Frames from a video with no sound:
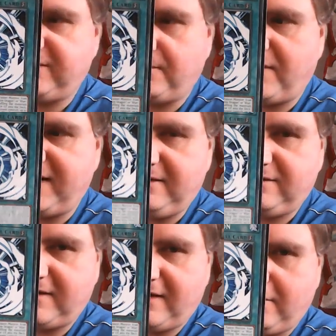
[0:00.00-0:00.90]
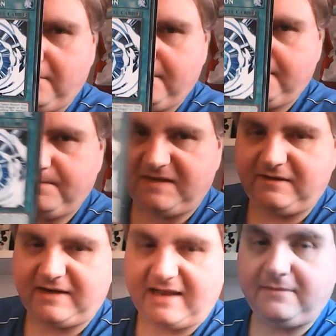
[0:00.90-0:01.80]
I'm running, so this
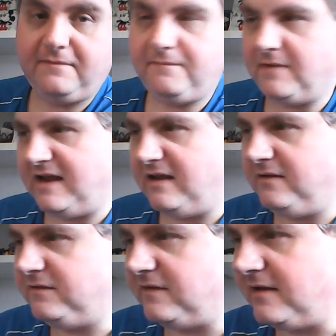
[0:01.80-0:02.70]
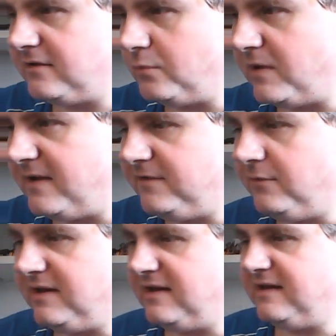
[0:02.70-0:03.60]
again is a good way
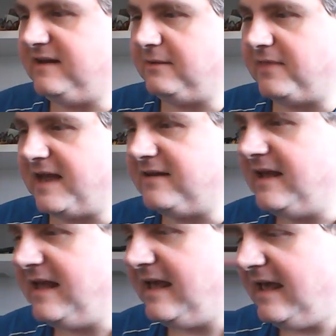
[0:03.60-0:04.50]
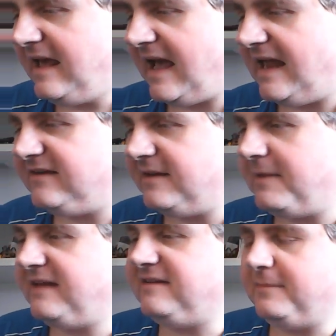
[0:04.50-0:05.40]
of dealing with that. And I
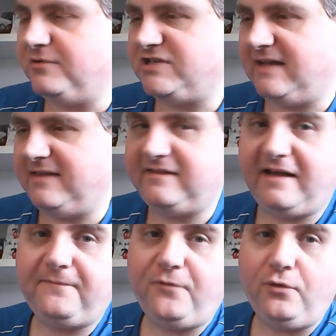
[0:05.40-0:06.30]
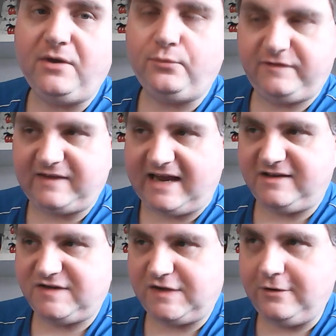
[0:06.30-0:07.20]
had to double check this. I thought it was at
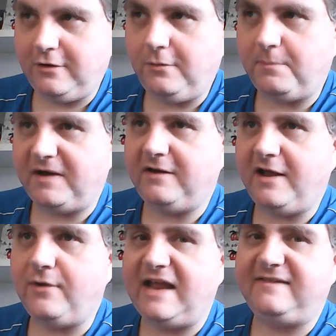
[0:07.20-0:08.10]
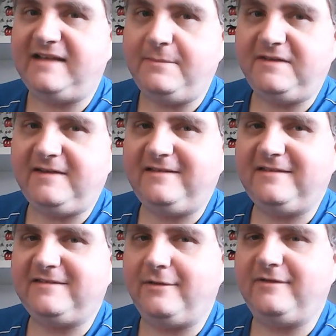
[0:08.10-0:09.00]
2, but no, it's limited,
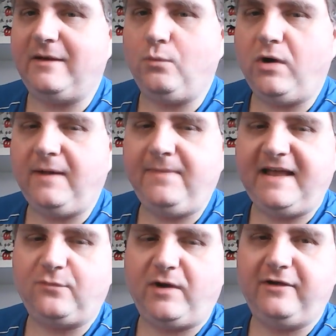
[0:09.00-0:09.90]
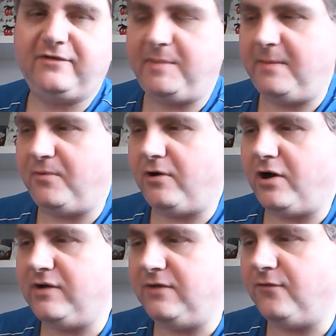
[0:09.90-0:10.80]
so it's at 1. That's why lots of people are
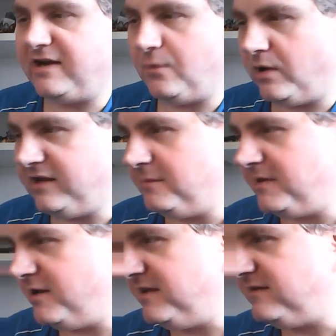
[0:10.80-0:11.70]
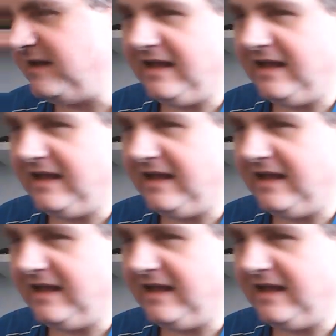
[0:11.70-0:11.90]
only running 1 at the moment.